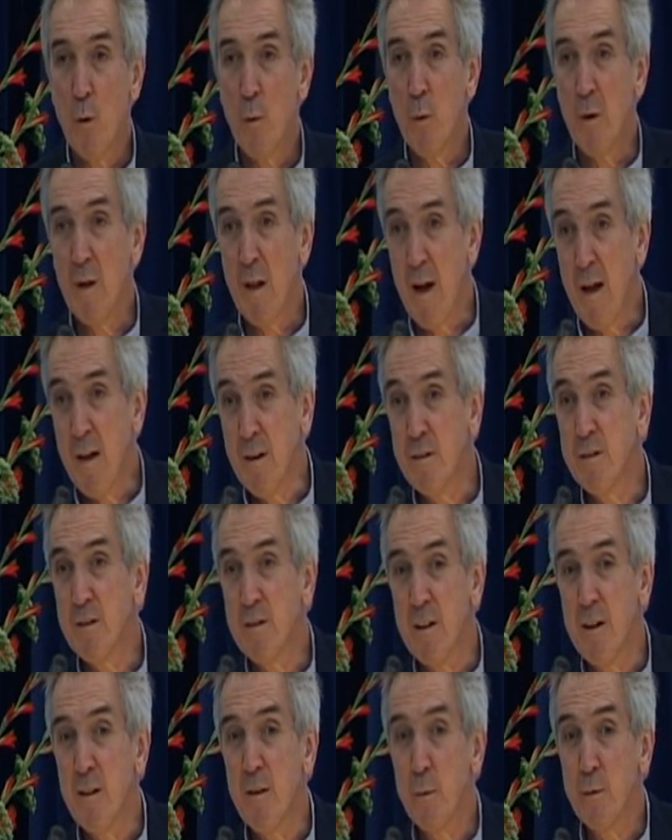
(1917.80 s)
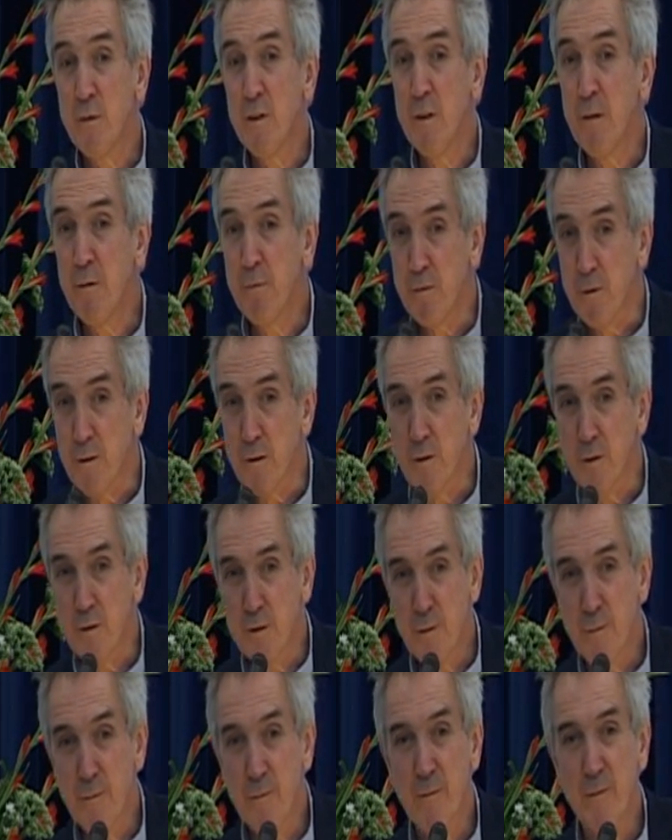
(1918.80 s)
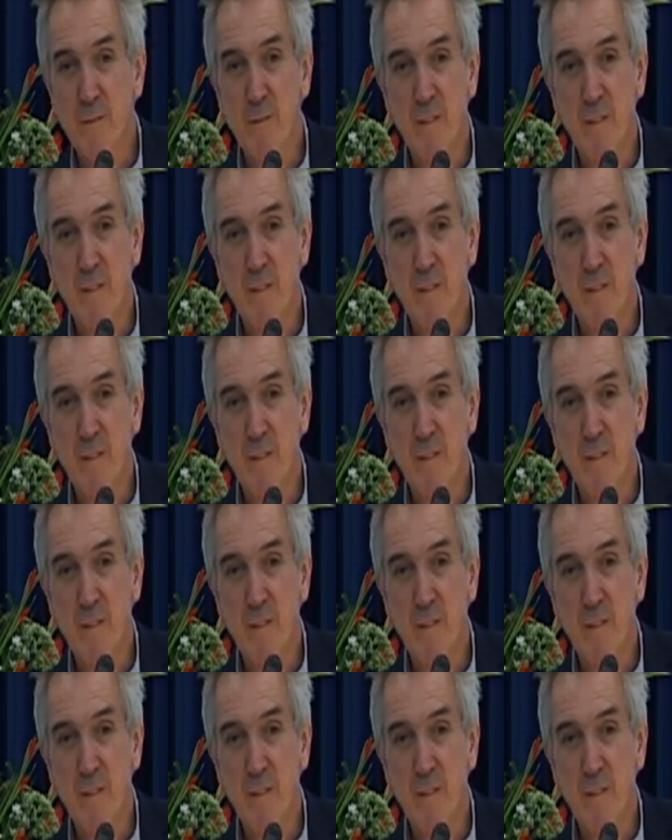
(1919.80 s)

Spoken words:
Well, actually, there was a difference.